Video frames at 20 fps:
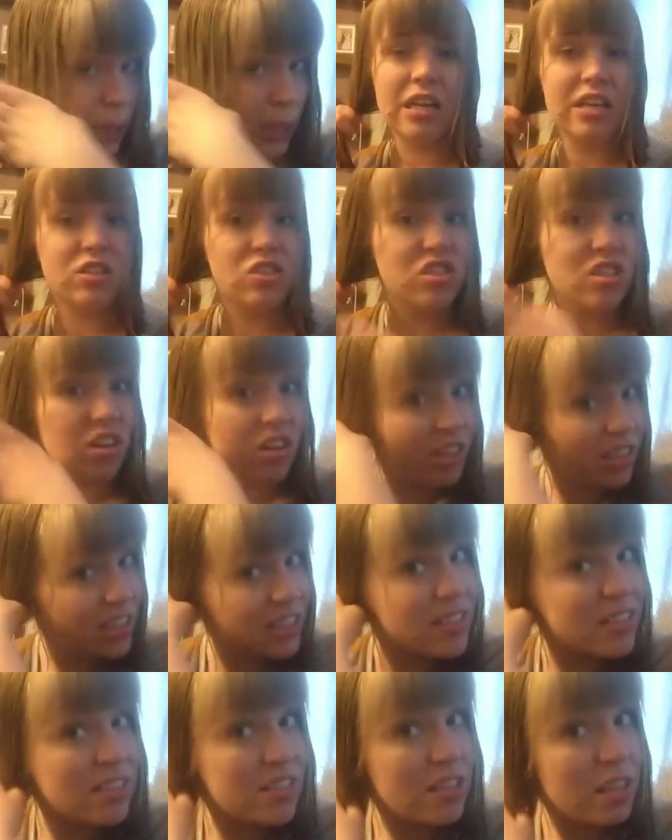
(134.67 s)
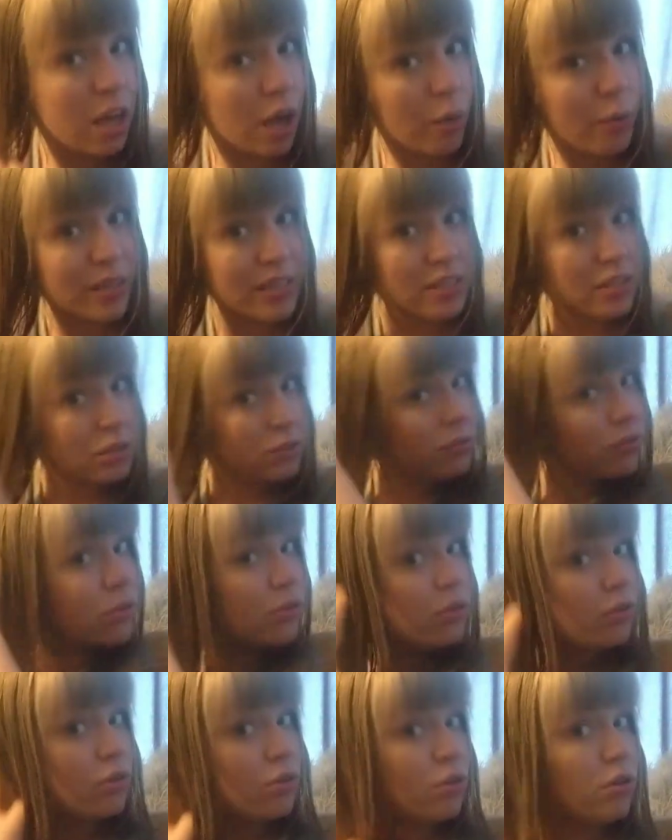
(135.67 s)
Each side needs to go into
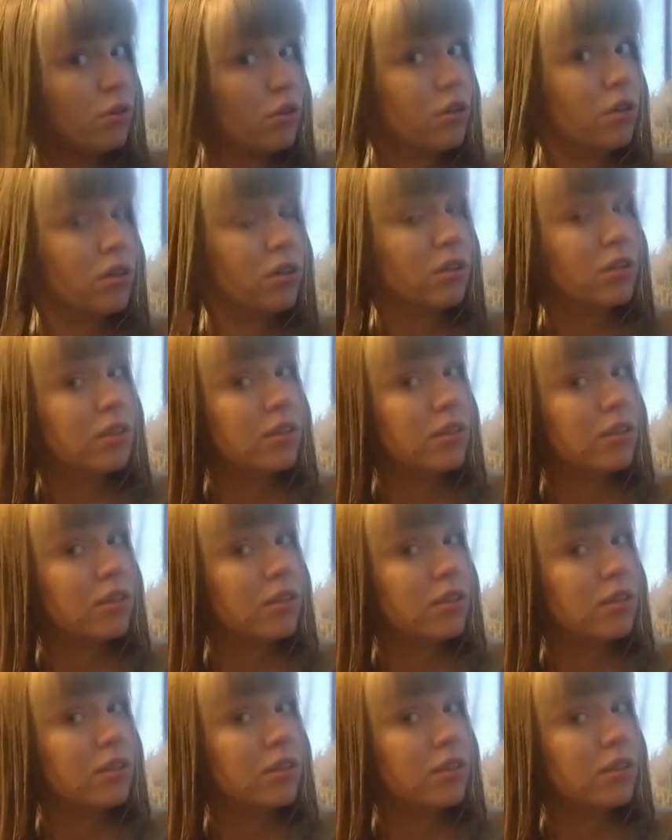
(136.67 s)
4.